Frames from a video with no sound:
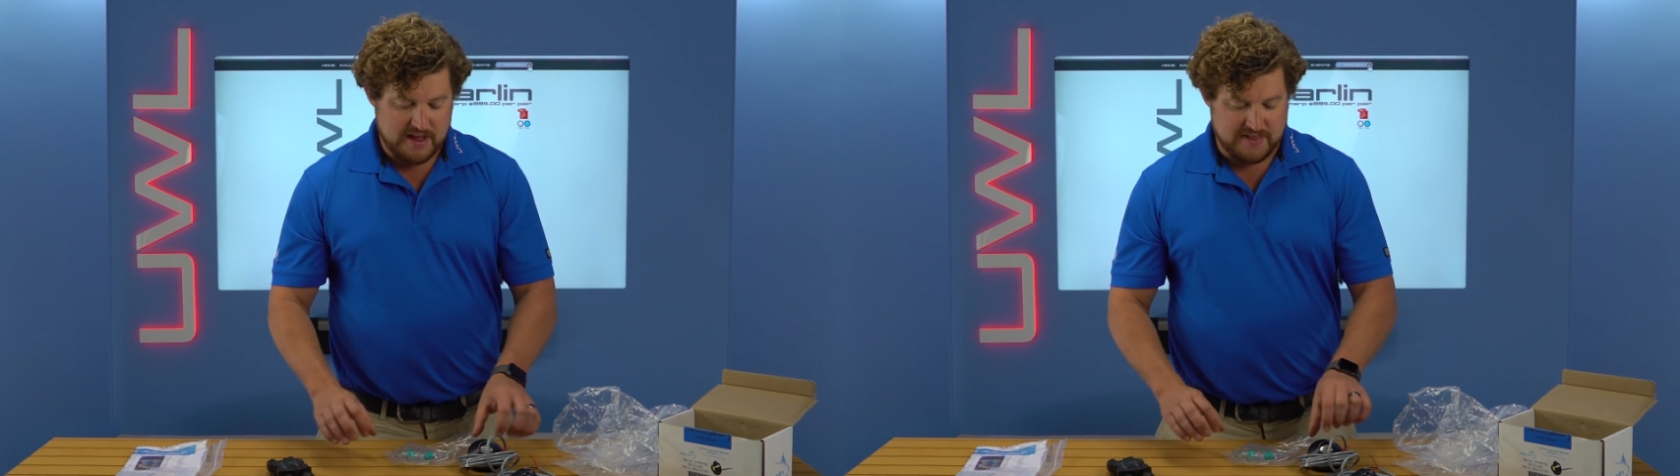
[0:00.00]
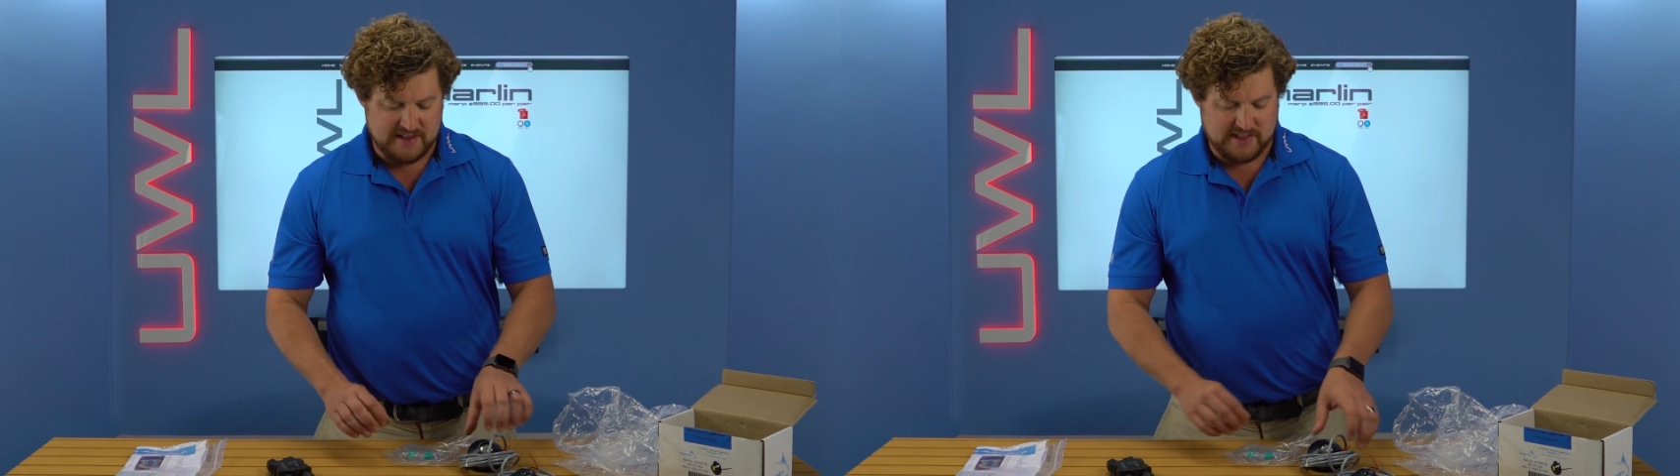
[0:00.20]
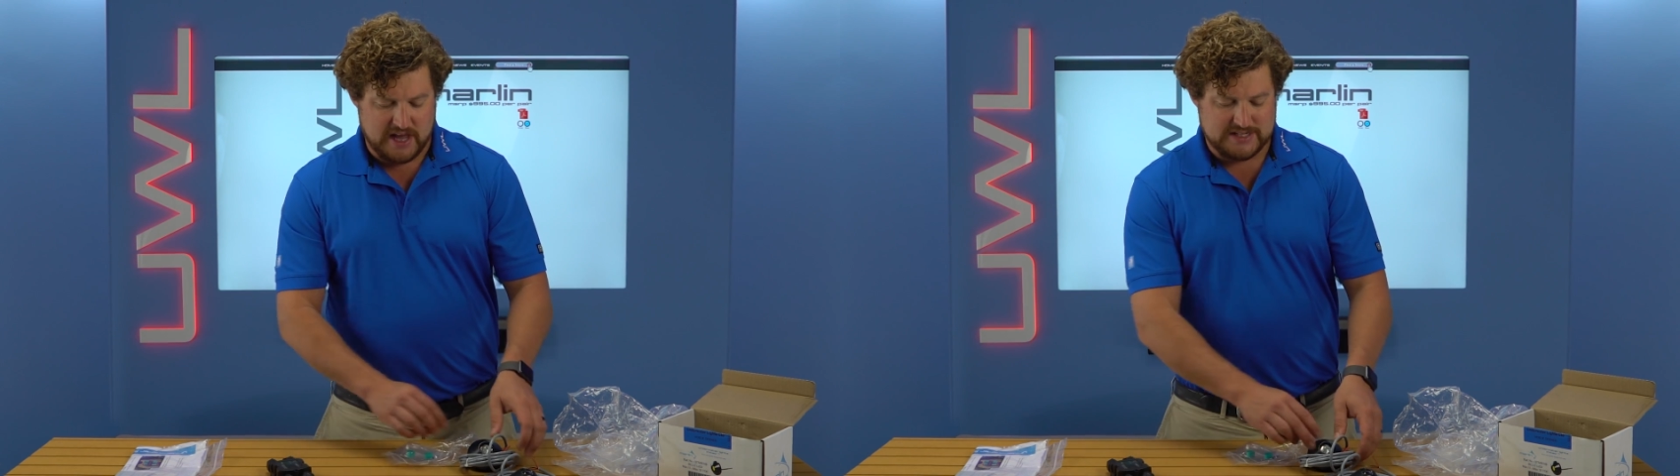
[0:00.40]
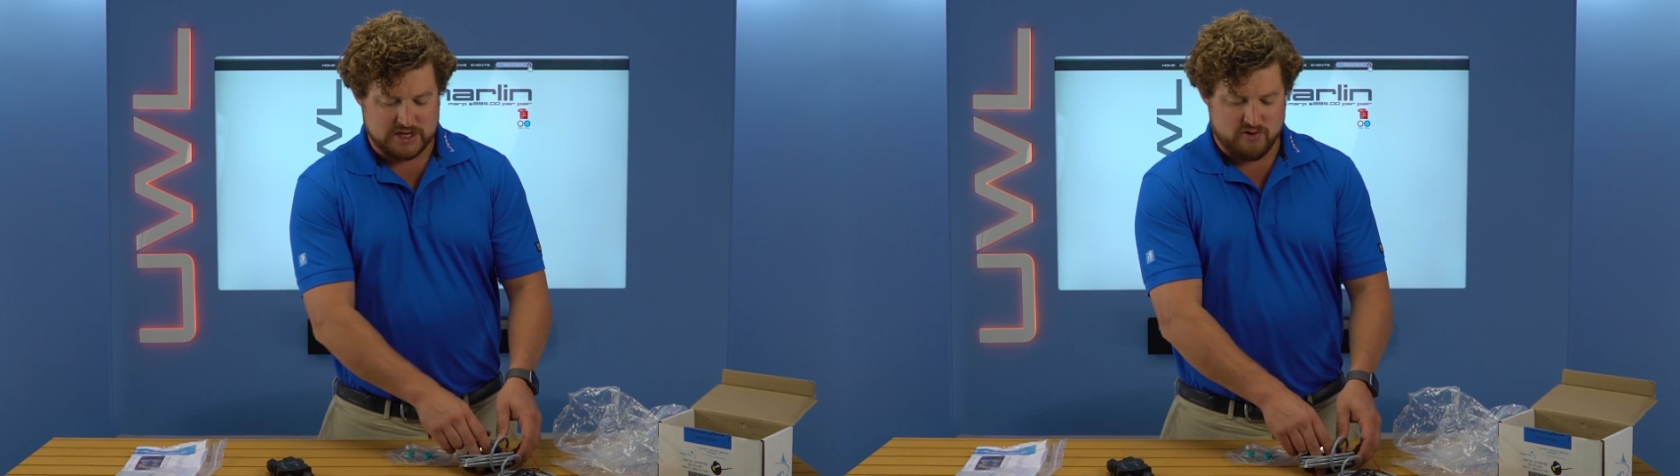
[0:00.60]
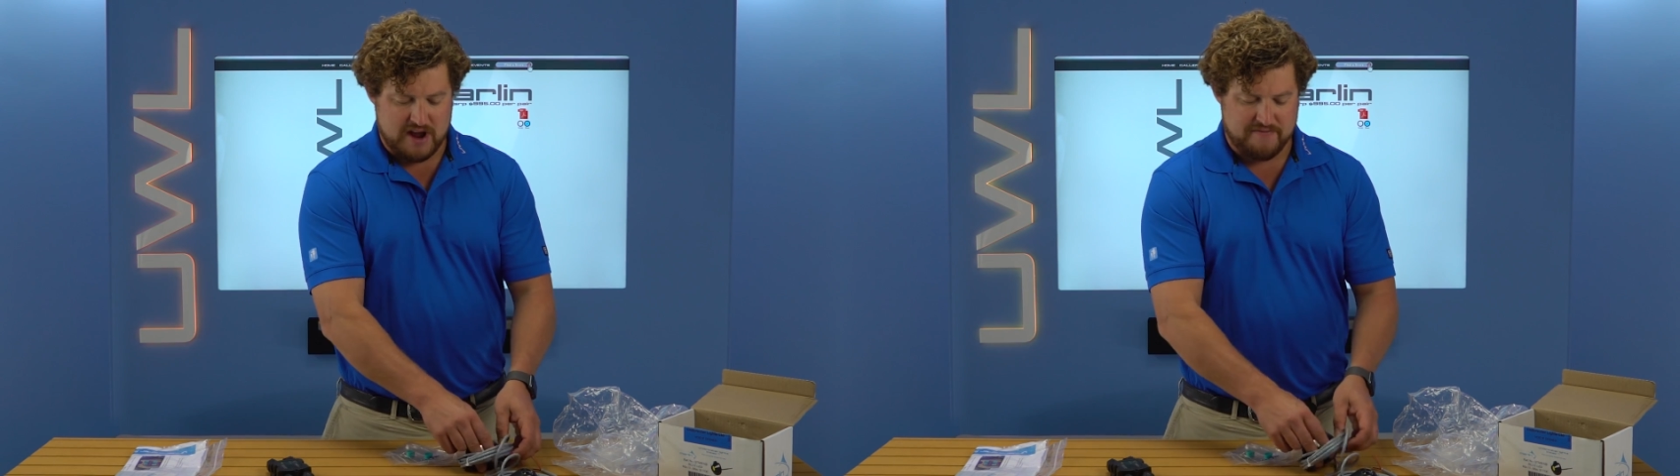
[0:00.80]
These lights are
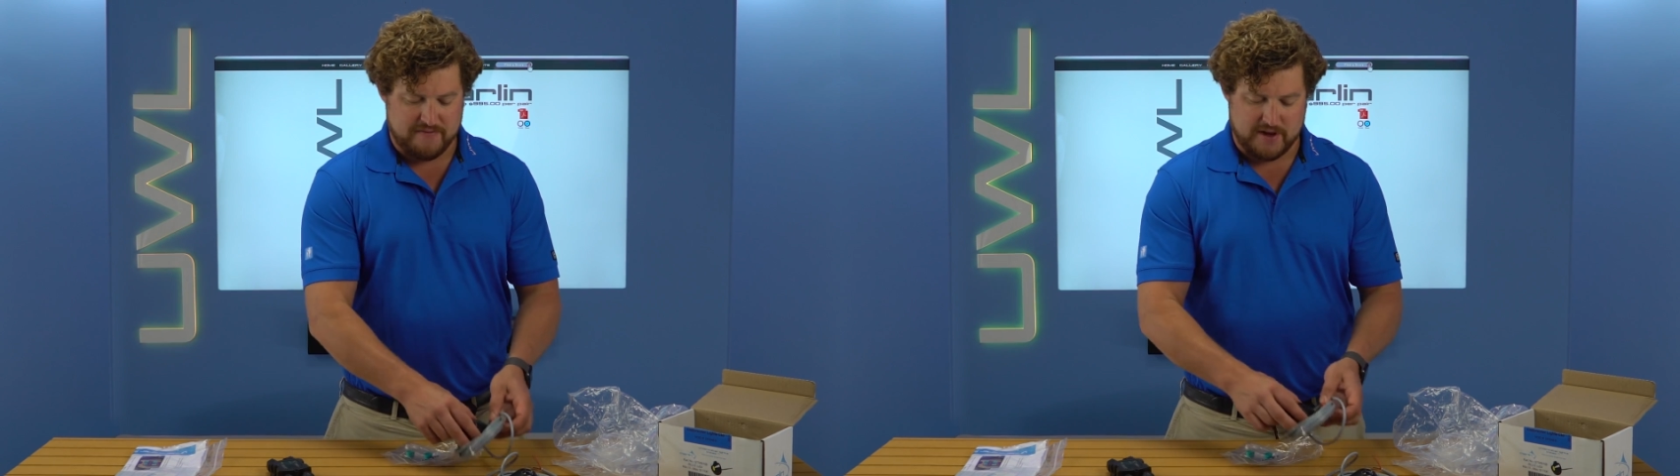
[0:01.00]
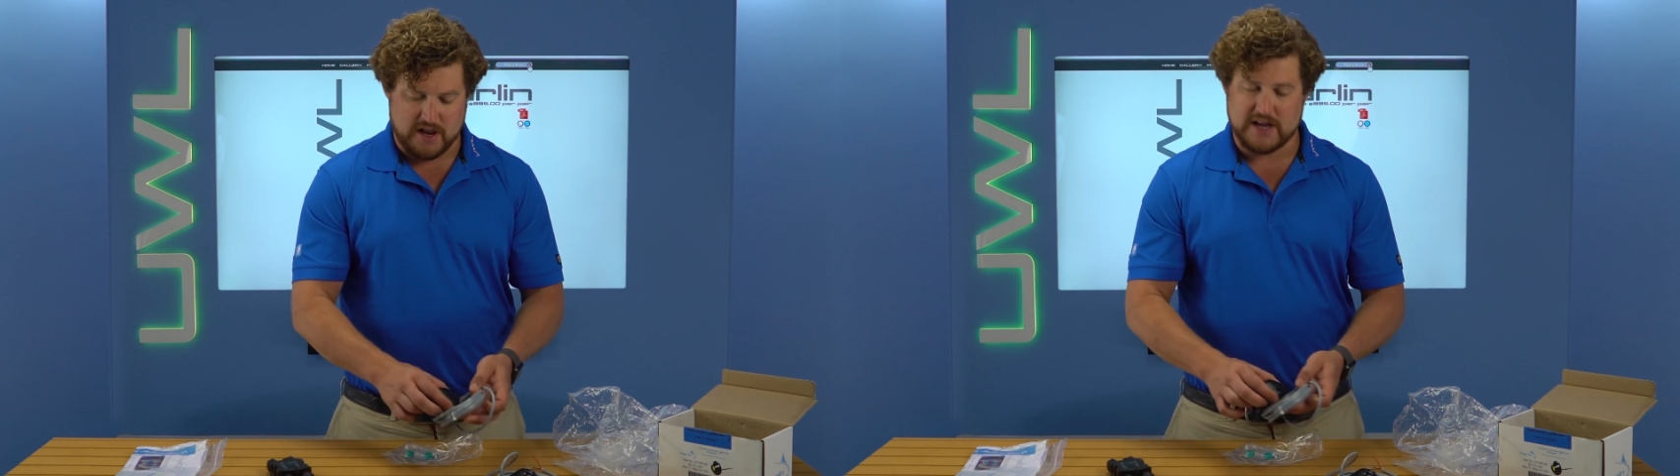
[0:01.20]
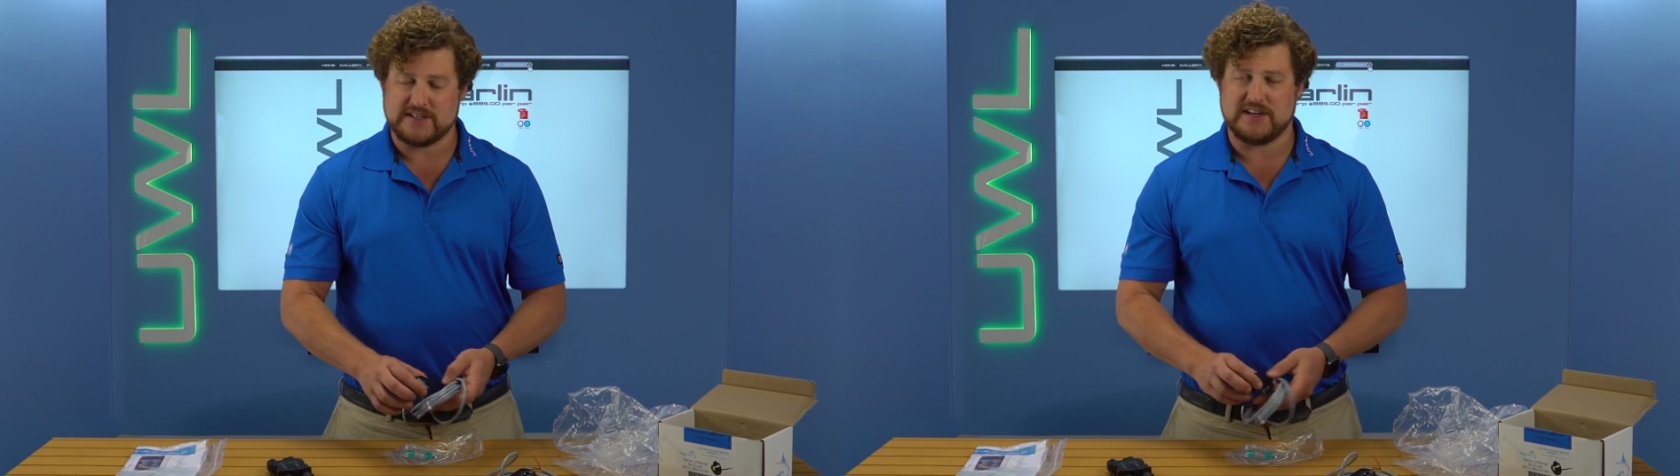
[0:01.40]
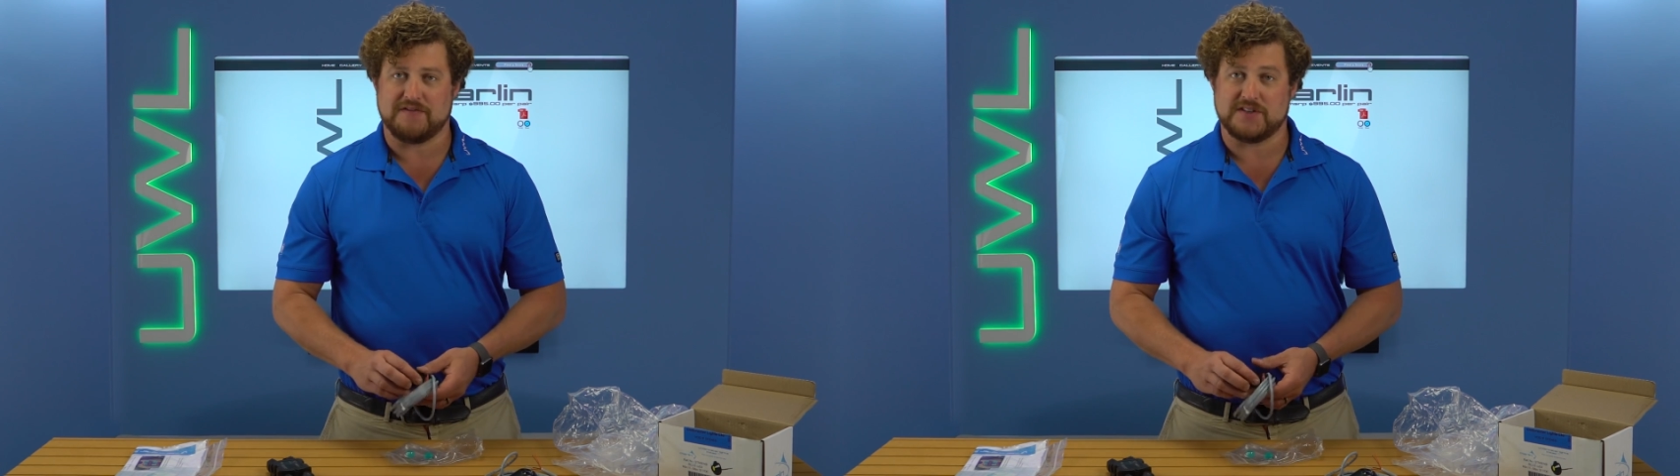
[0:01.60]
great for, like I said,